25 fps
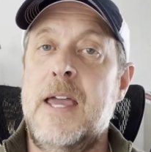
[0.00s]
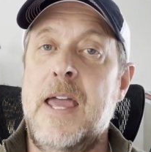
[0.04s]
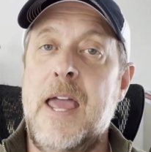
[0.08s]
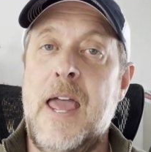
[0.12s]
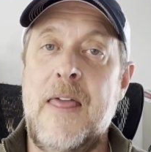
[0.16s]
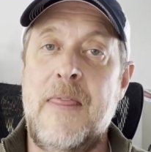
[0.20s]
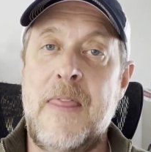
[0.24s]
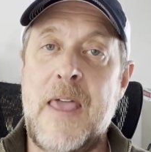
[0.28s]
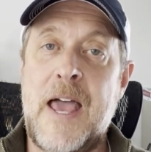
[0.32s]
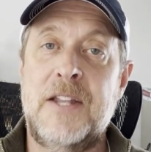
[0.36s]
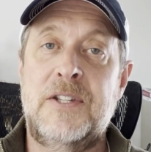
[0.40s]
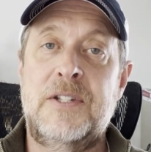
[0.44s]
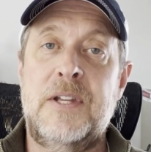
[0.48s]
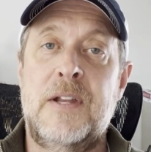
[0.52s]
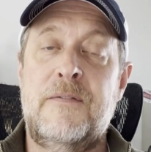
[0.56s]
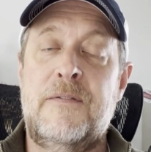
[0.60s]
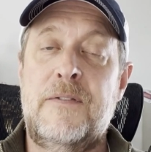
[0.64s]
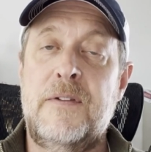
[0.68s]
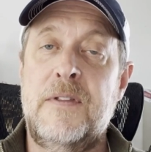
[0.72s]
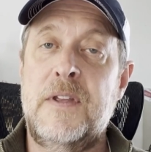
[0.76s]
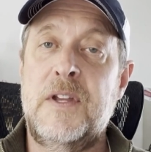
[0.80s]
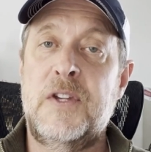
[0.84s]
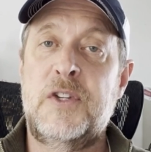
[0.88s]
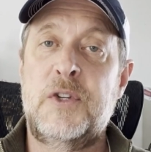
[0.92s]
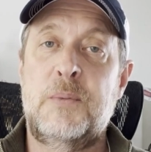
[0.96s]
and that's it for
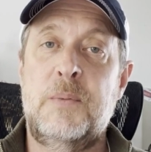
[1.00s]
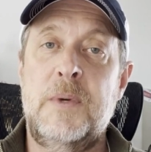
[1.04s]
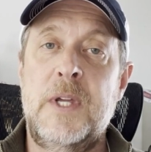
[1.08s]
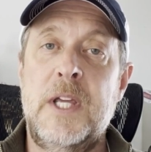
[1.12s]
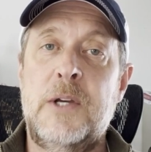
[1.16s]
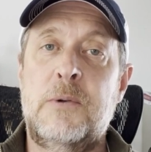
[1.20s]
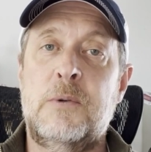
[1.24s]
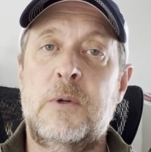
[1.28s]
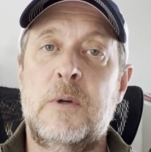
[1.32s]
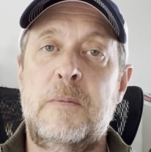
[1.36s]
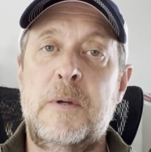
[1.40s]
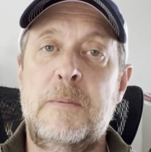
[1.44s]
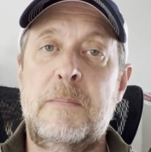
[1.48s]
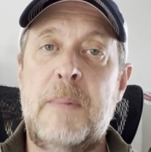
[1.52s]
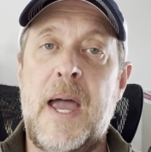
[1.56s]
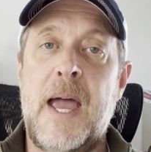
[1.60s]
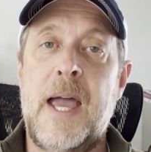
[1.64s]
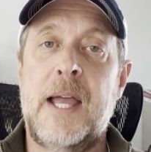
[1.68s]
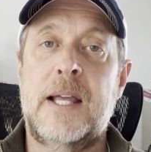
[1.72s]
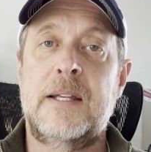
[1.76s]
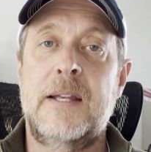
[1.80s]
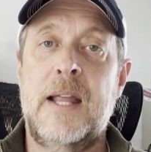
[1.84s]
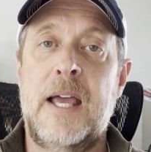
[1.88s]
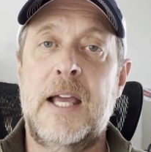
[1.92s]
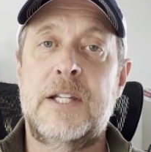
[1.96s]
this week. We'll be
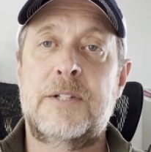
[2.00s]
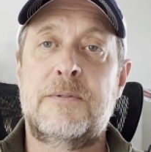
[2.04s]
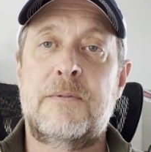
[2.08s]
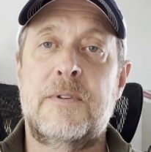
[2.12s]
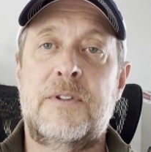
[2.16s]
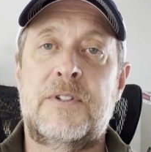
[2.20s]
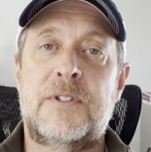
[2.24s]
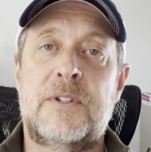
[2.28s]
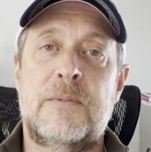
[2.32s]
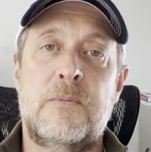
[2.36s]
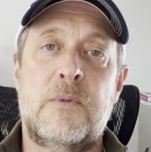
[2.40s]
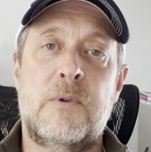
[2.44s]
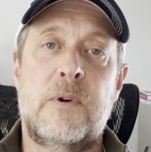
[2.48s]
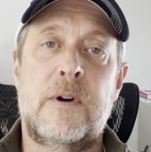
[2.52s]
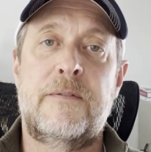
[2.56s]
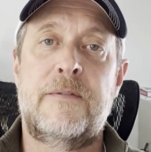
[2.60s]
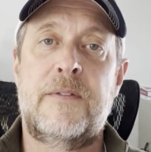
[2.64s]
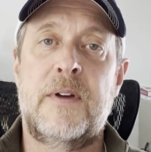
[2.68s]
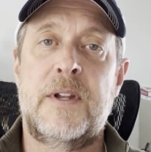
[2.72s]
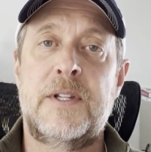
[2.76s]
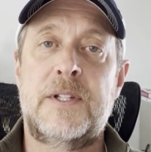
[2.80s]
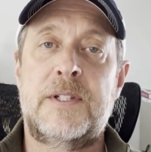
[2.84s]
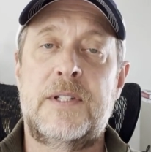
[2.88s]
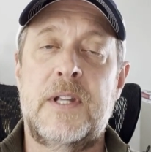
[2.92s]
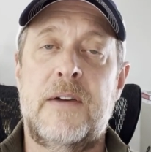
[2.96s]
back next with some more
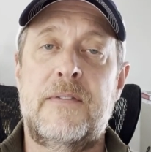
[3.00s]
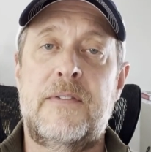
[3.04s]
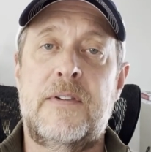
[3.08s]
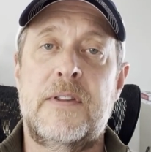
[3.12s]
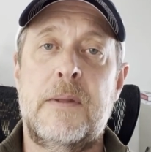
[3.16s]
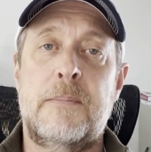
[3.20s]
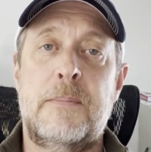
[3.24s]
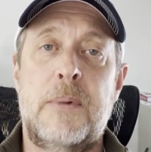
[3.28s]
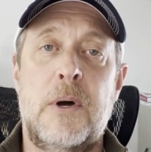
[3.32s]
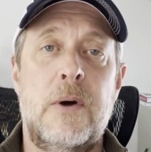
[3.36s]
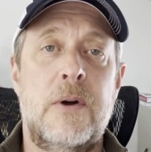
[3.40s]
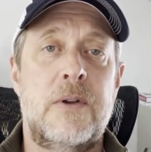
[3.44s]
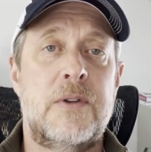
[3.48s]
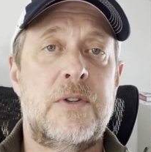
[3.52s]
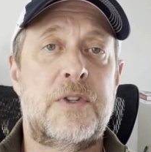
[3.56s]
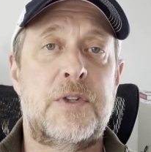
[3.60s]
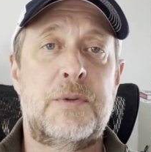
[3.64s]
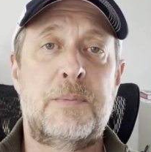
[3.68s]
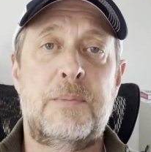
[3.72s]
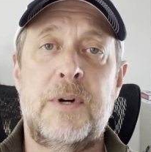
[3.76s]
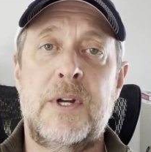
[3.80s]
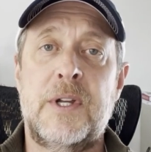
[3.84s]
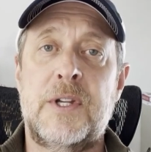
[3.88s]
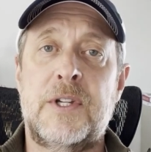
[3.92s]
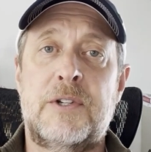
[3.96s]
fun stuff on the boat, and
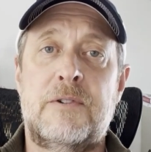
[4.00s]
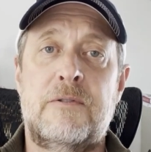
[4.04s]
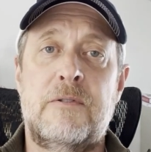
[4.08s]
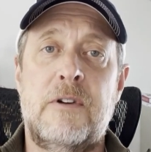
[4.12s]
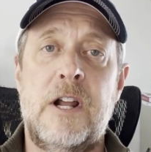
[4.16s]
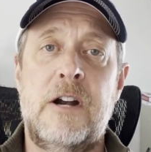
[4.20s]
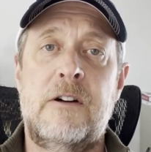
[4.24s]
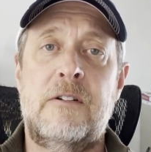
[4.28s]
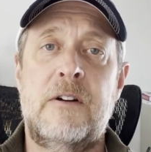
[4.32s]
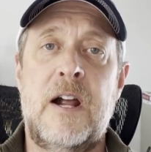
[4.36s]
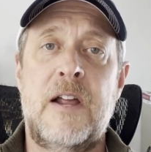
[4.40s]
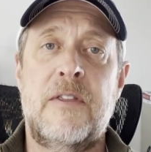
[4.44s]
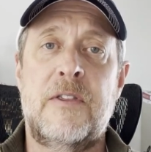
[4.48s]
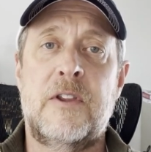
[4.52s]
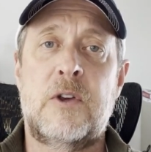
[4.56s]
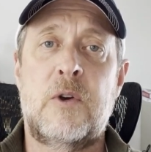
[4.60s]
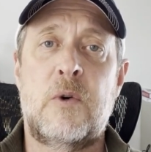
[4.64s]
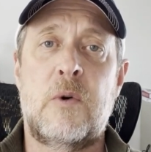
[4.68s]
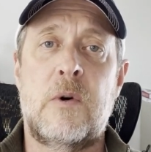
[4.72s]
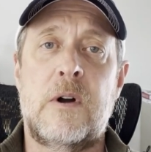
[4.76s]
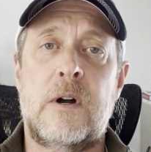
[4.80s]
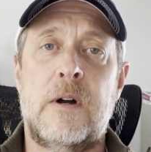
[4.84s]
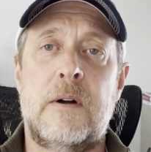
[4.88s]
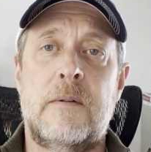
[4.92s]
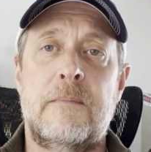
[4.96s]
spring is right around the
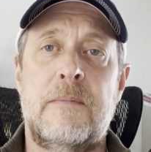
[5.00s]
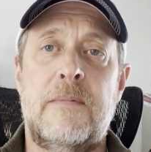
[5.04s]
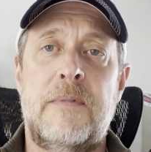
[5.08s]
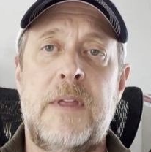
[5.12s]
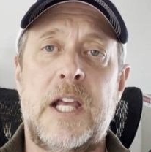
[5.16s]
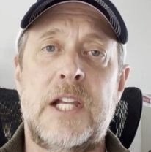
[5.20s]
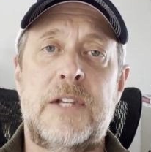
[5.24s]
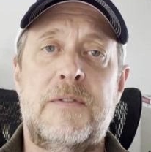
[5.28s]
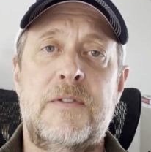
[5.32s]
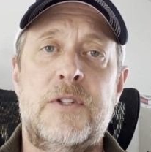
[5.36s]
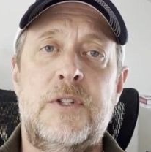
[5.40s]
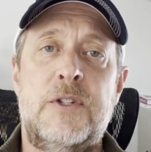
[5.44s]
corner. Thanks for